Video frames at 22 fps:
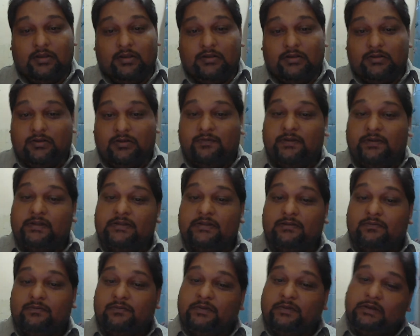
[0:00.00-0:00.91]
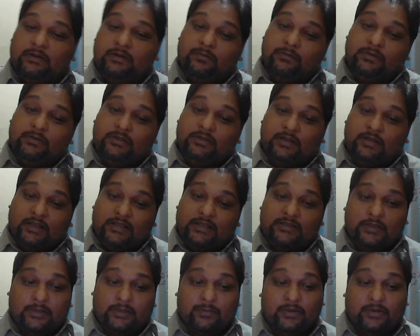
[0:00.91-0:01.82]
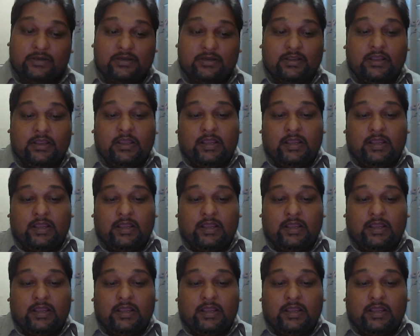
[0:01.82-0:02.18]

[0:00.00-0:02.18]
So in the next segment,